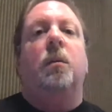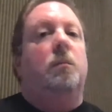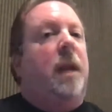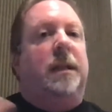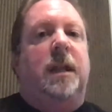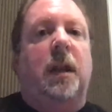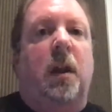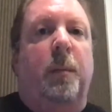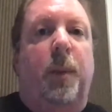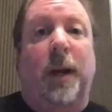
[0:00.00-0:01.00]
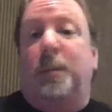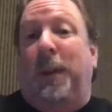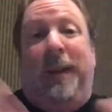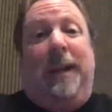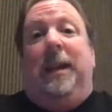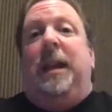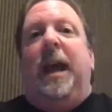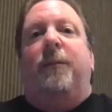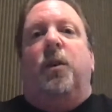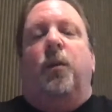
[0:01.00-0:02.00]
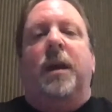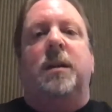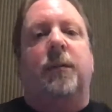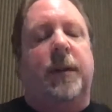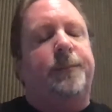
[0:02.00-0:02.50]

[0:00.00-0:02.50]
$1,900, but they didn't have the rest of it.